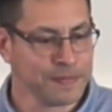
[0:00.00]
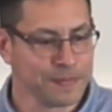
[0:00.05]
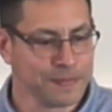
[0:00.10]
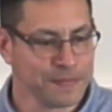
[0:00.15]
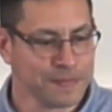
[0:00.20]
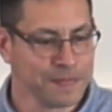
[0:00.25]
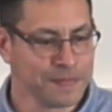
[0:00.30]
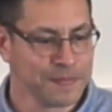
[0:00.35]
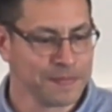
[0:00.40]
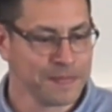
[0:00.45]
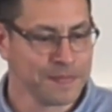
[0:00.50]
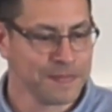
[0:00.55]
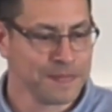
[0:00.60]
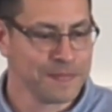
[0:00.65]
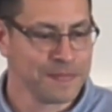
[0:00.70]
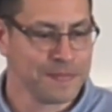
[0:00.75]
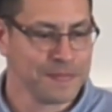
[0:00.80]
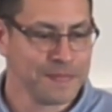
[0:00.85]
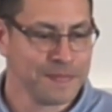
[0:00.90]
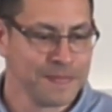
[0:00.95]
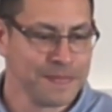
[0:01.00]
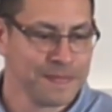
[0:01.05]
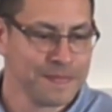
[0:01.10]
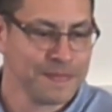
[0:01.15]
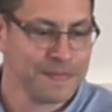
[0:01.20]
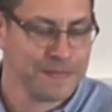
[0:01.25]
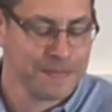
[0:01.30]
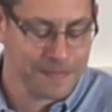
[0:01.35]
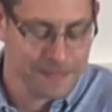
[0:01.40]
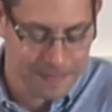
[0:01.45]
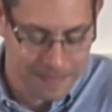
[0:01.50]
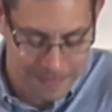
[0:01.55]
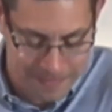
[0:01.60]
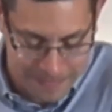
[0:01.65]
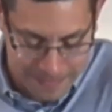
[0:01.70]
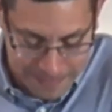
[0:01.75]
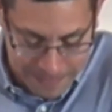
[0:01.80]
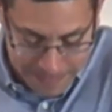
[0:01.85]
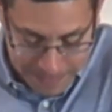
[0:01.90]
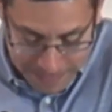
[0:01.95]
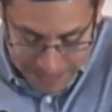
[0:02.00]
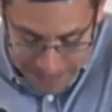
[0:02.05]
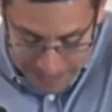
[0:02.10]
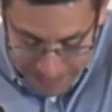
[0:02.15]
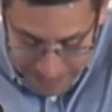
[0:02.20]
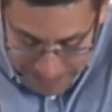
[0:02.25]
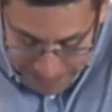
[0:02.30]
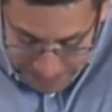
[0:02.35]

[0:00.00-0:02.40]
(silence)